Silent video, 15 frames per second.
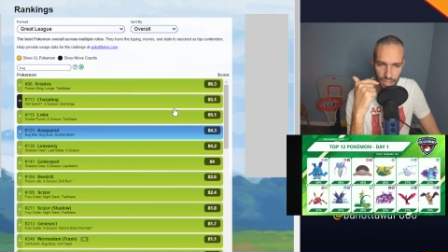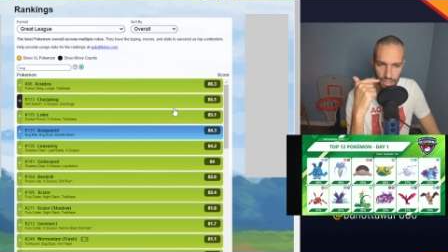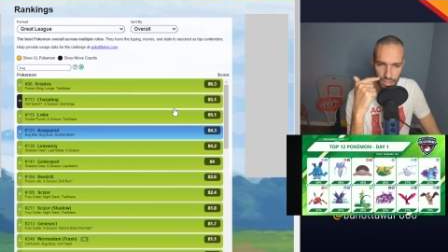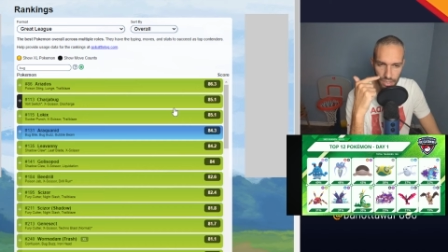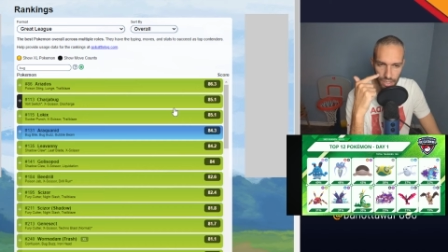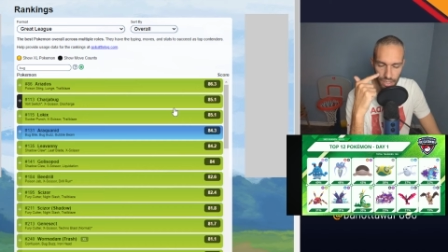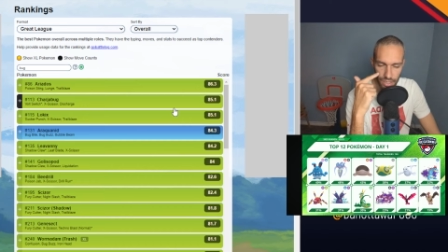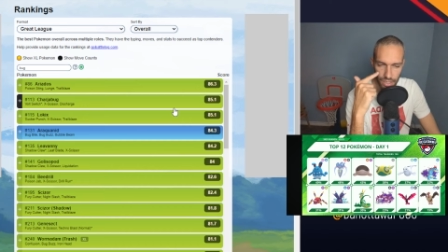
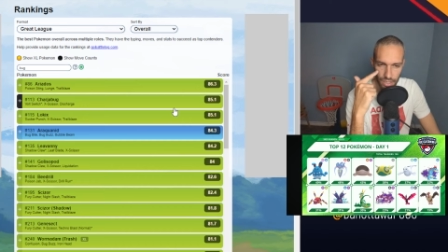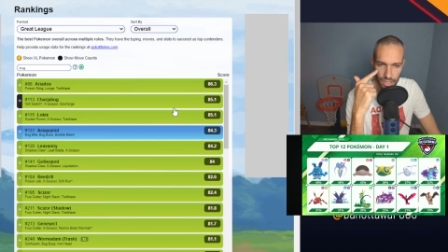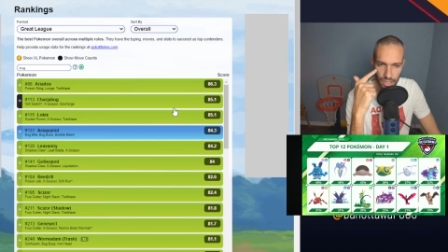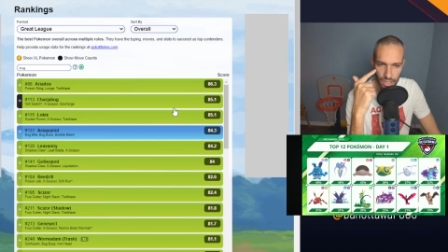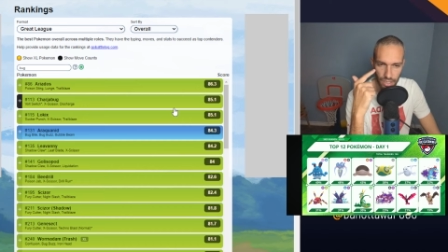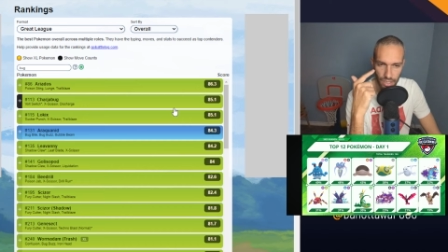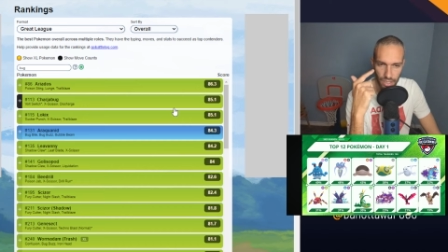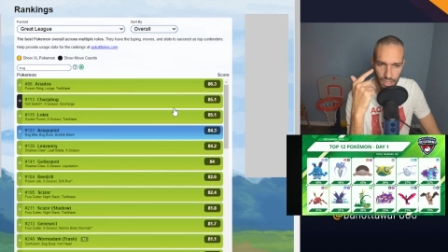Dark,
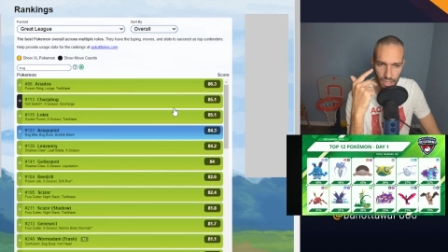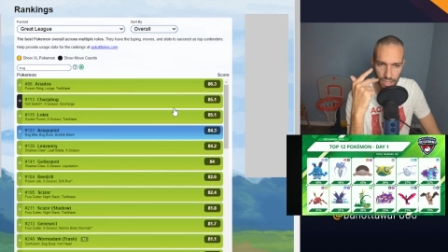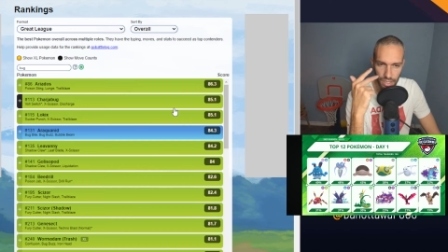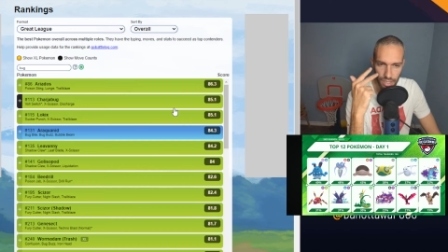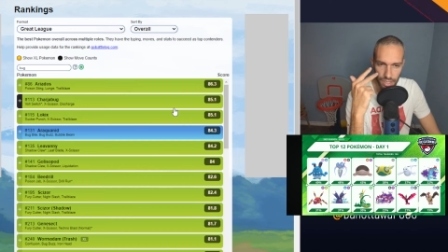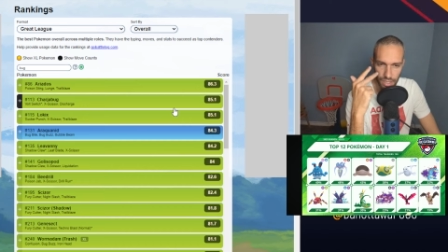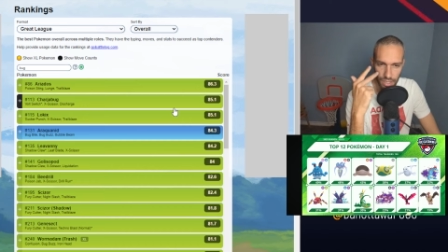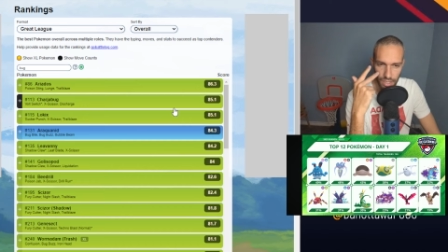
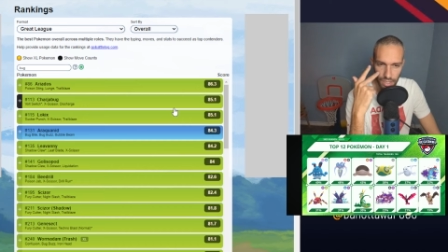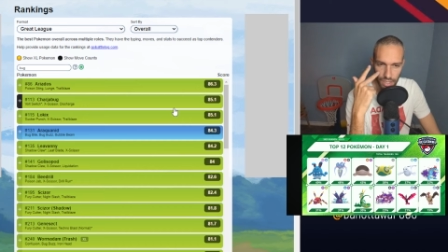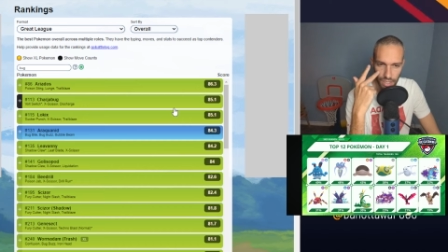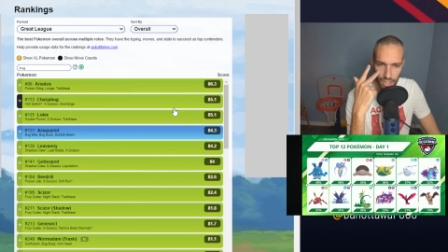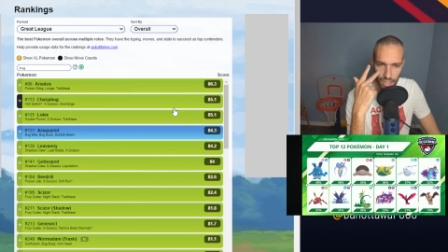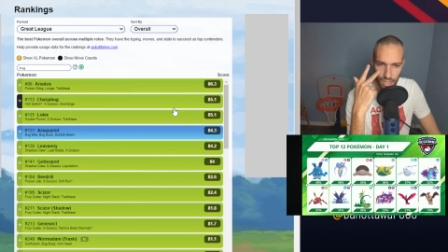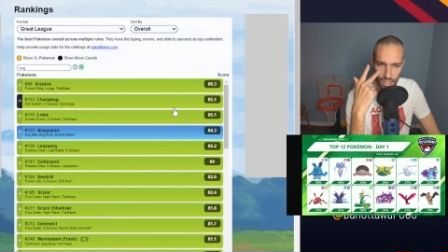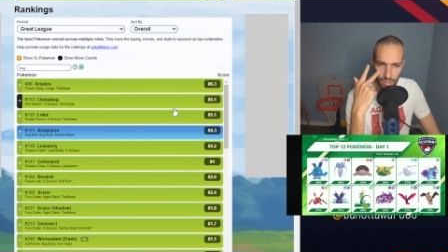
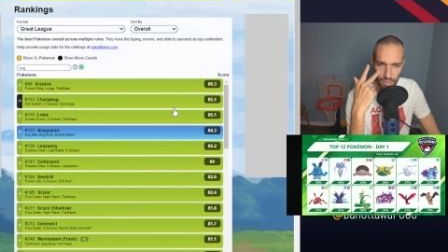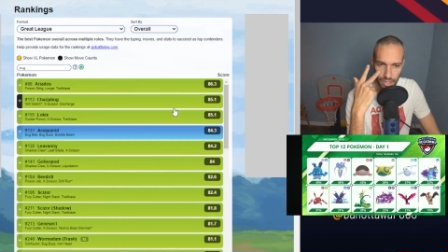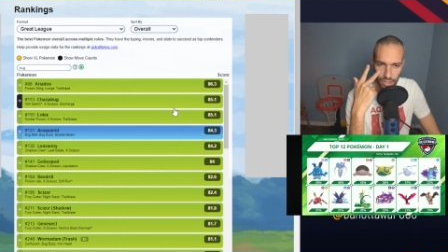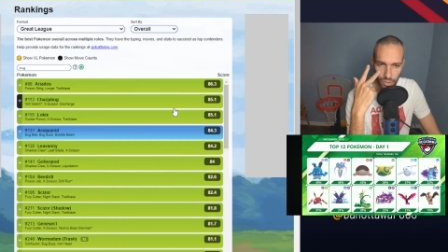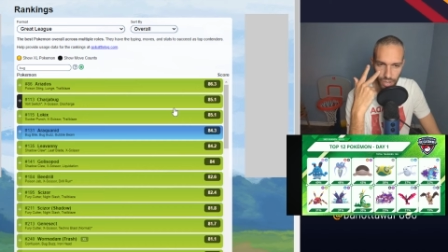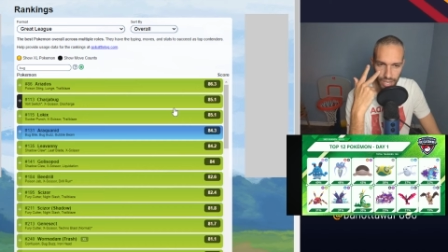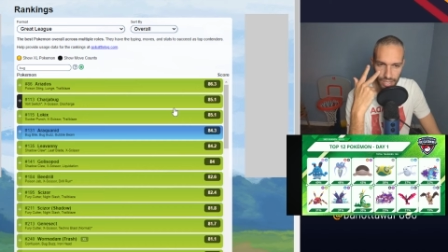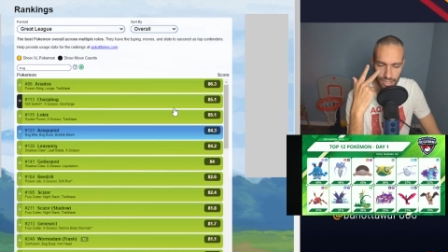and
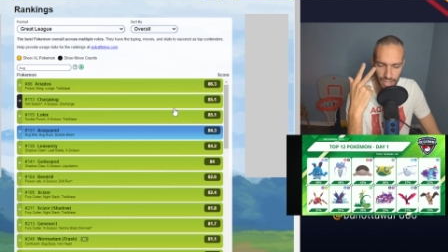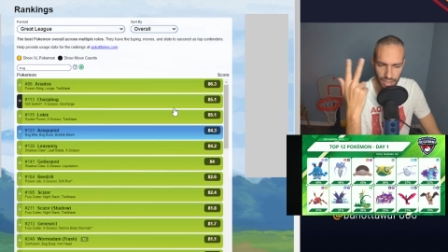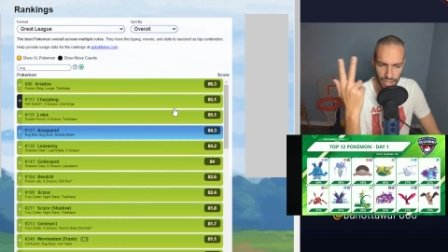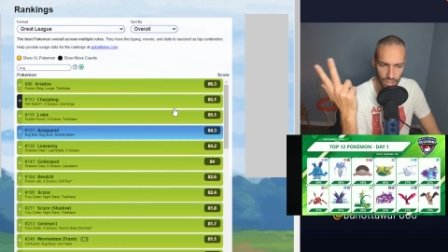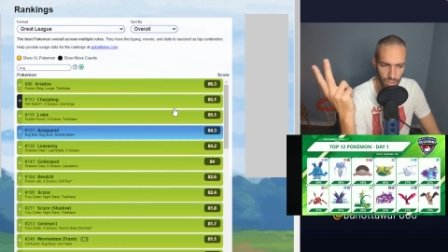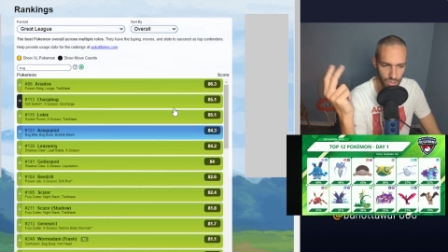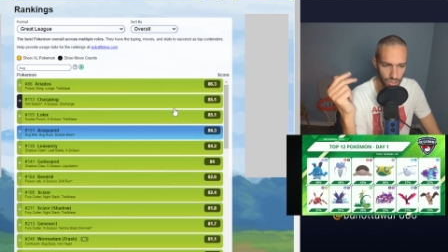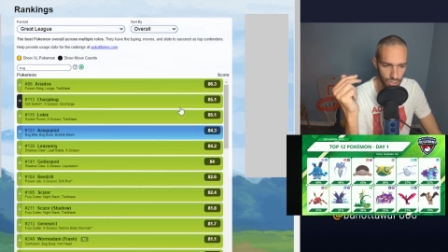Grass. I think
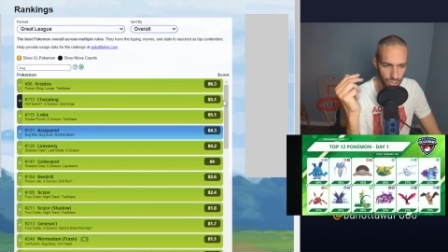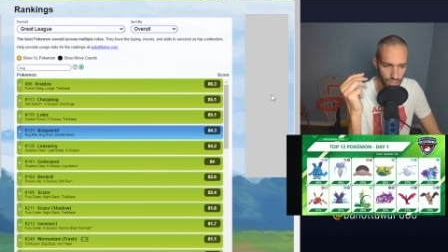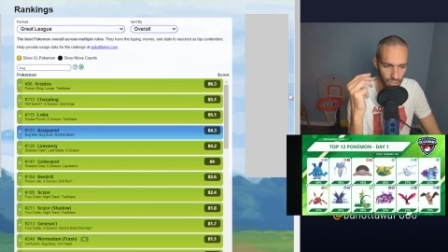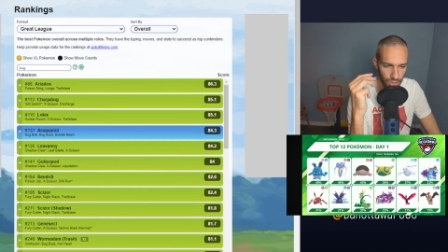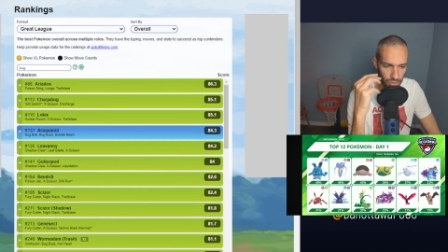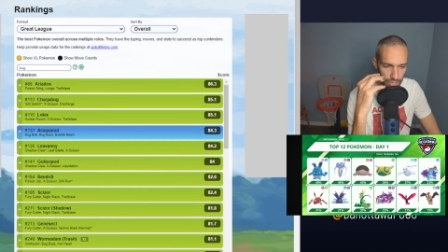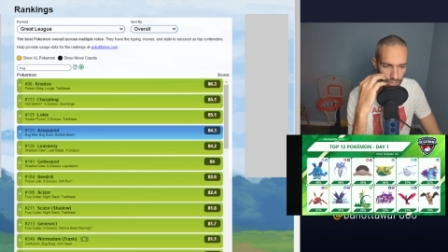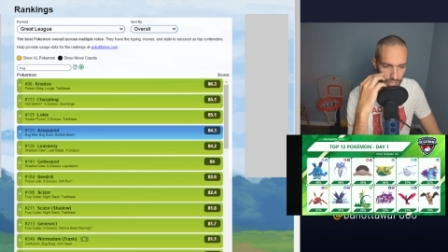those are just the
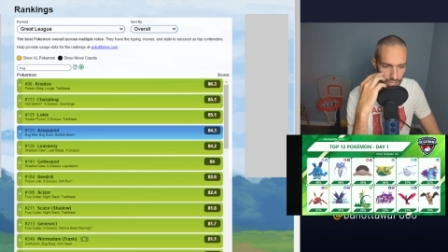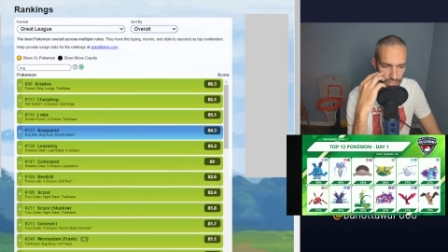three that hit